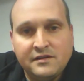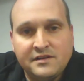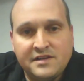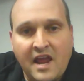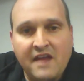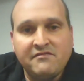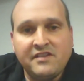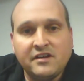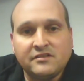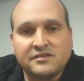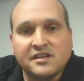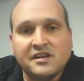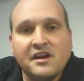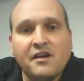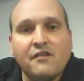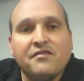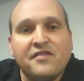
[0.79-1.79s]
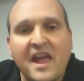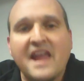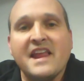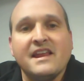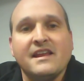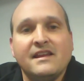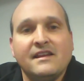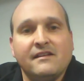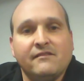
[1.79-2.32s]
Dave Neilson here, the
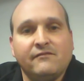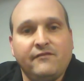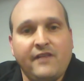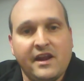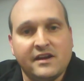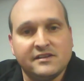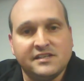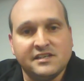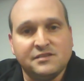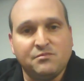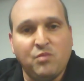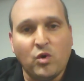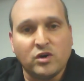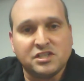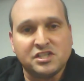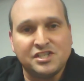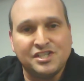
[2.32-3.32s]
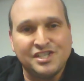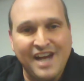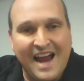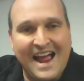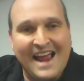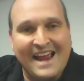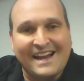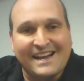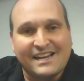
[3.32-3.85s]
Fantasy Sports
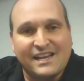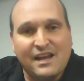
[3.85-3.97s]
Giant,